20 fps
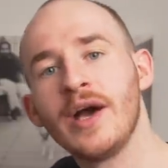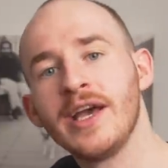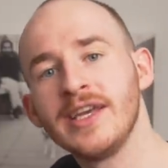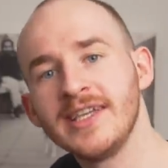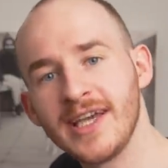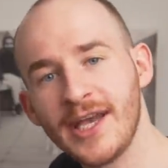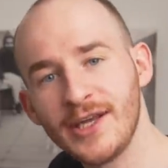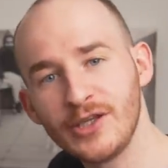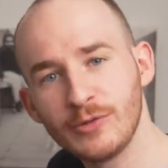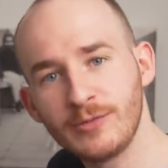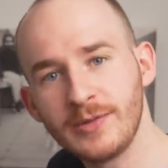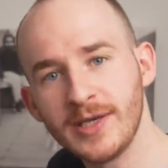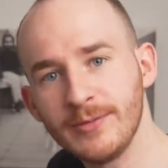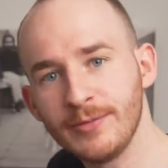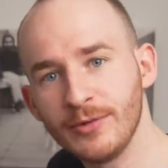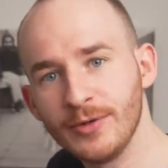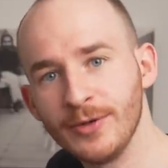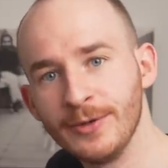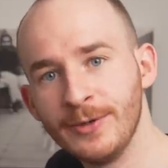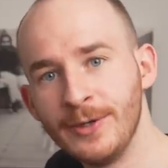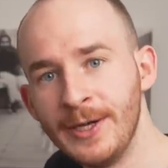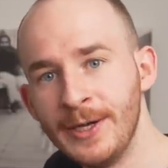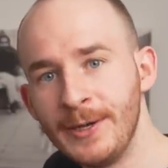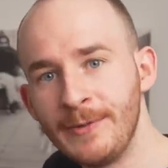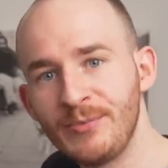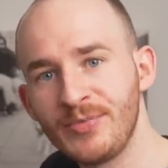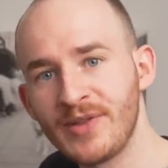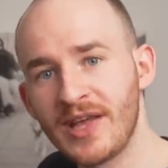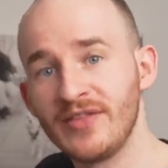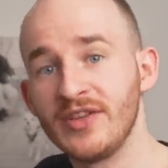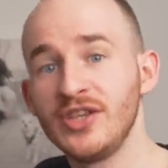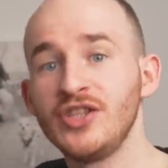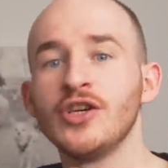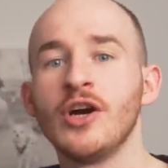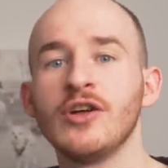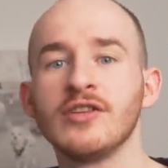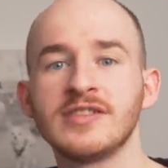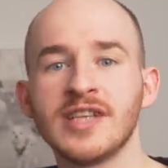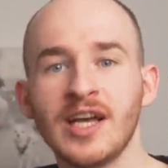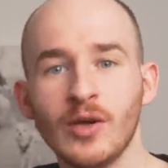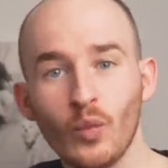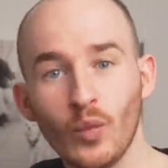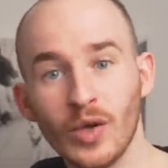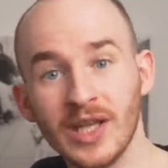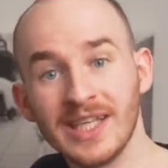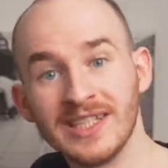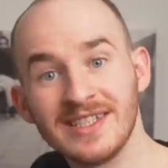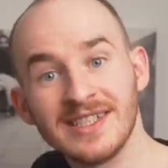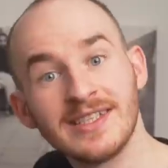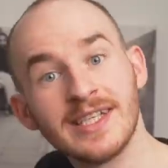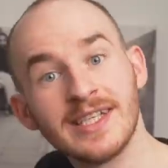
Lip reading: I engage with people, and the shots I'm willing to